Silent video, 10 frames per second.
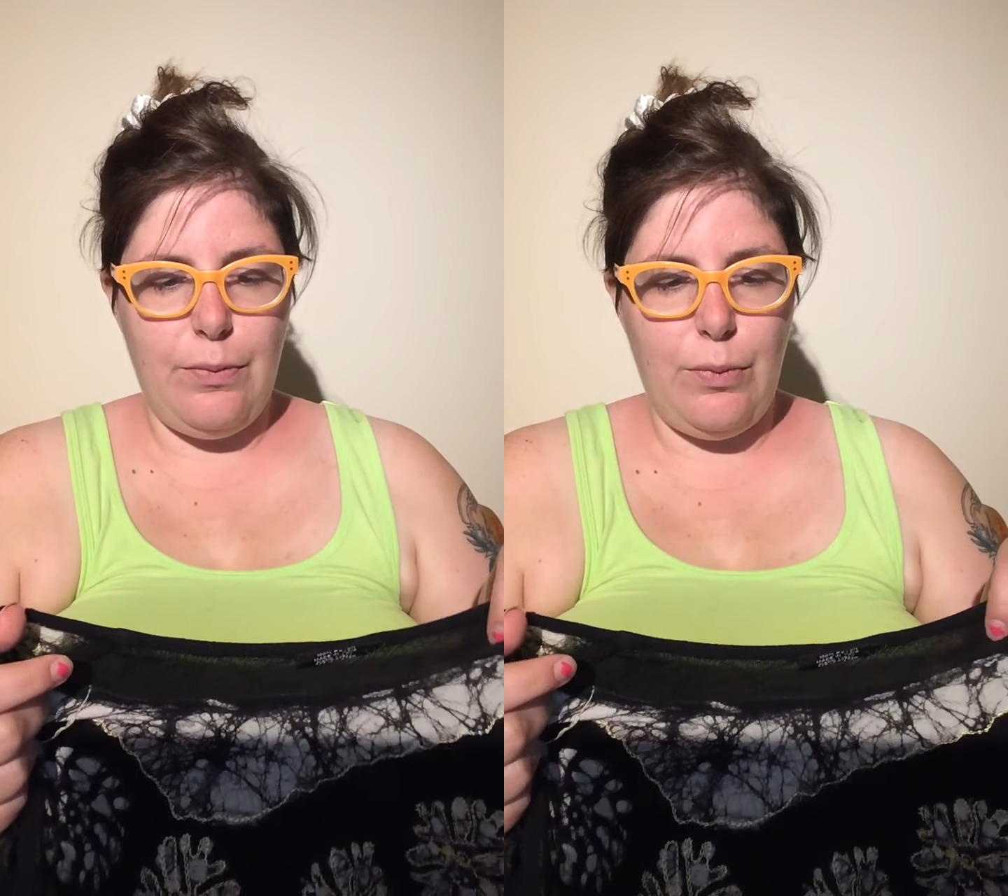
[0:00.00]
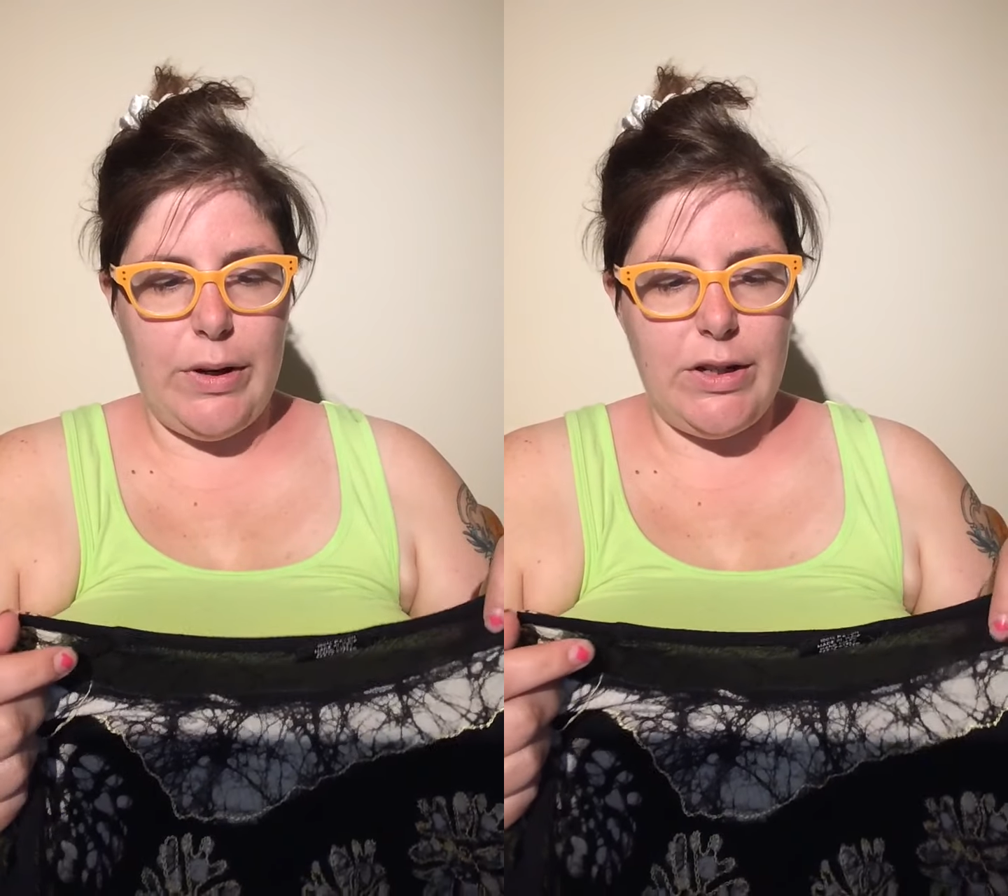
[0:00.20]

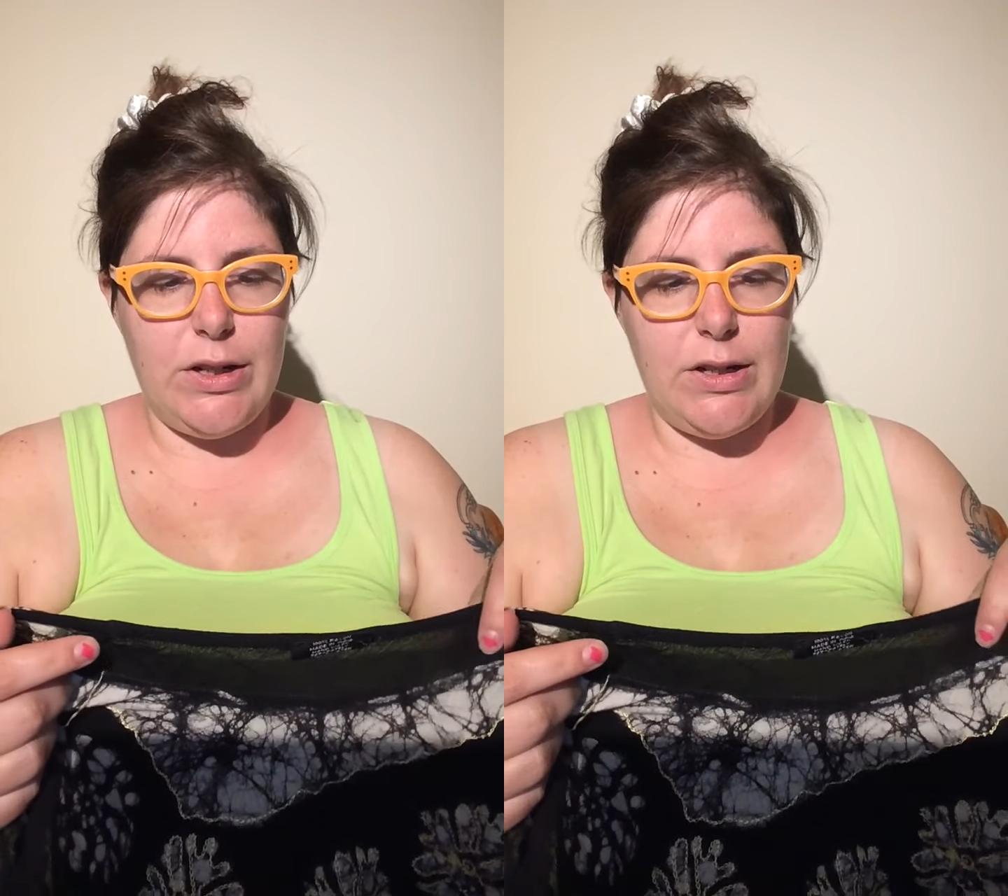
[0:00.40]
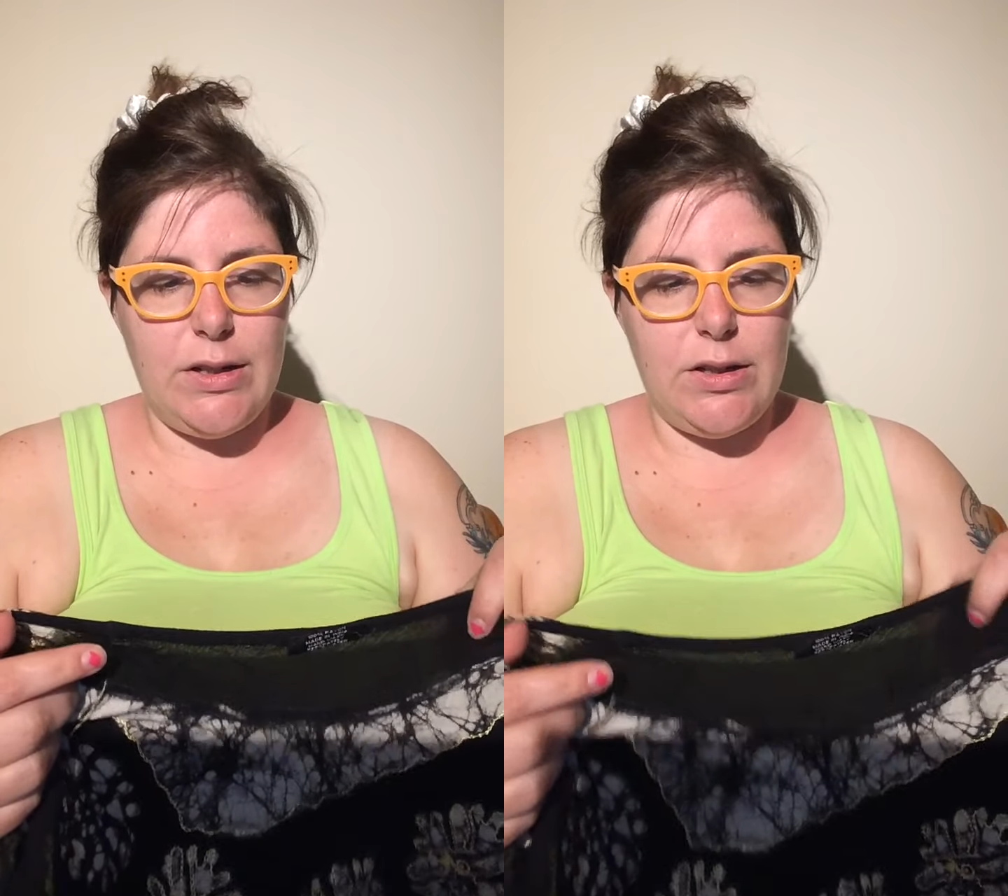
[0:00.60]
which
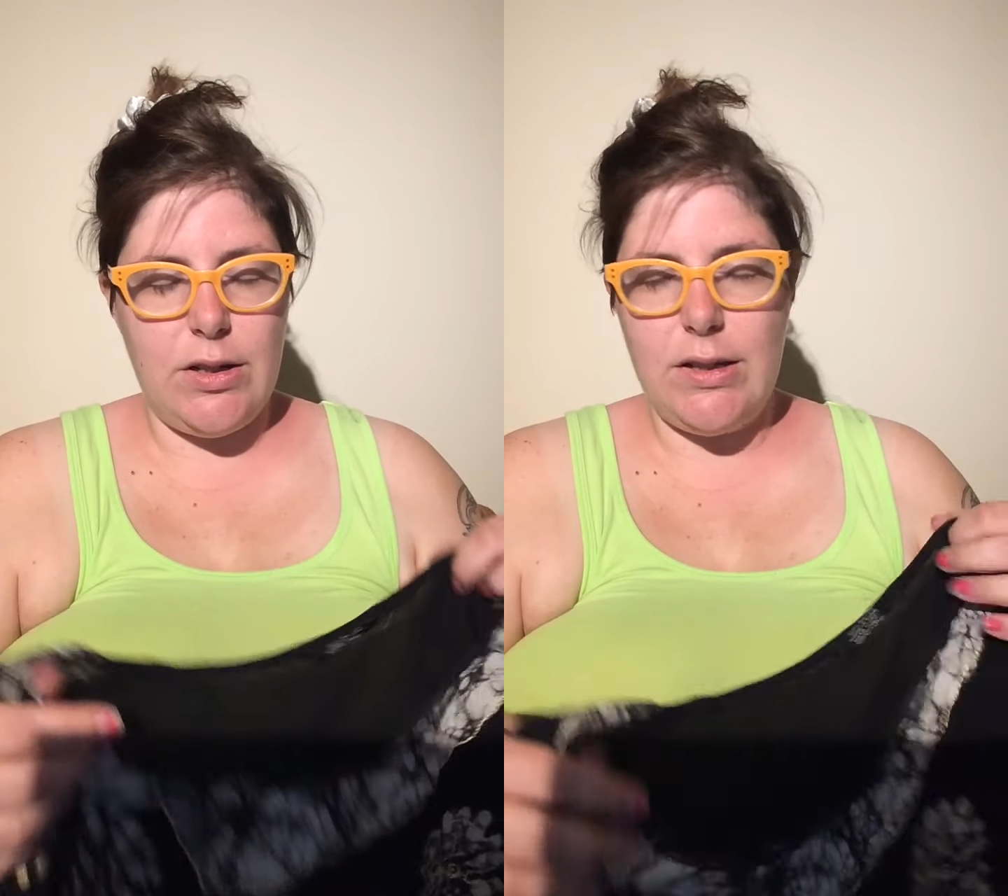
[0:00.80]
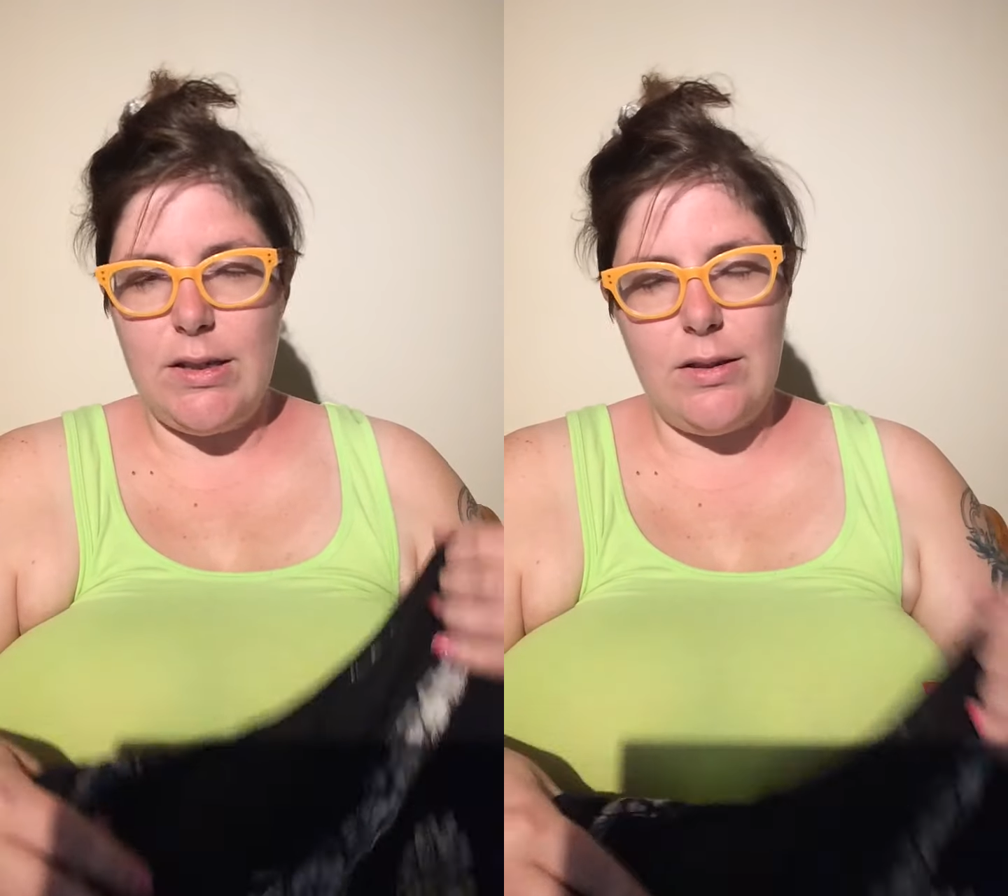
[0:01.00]
is
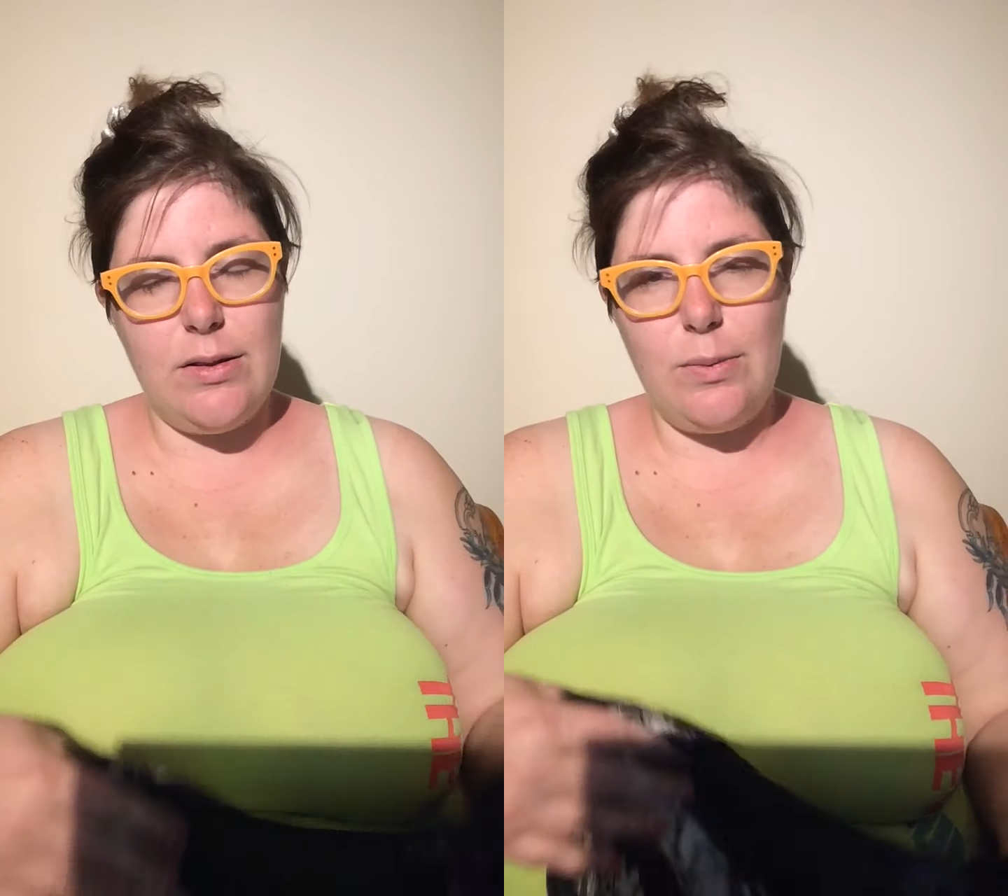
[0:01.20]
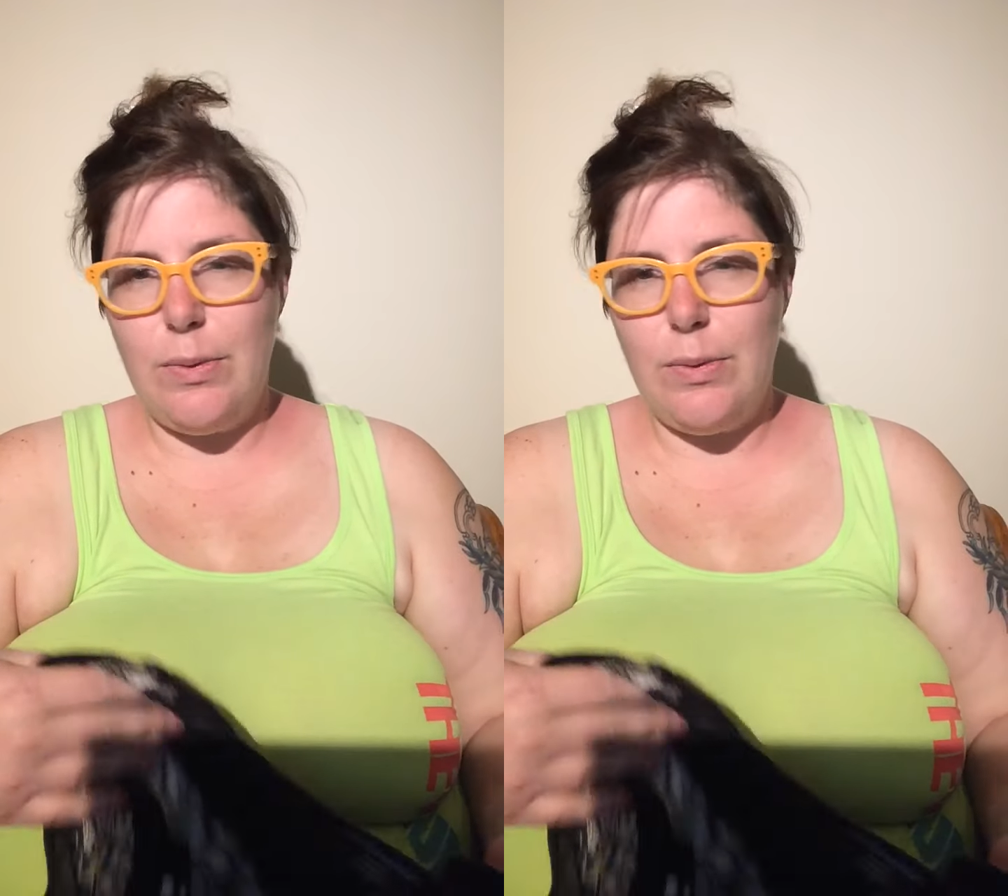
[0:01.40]
just this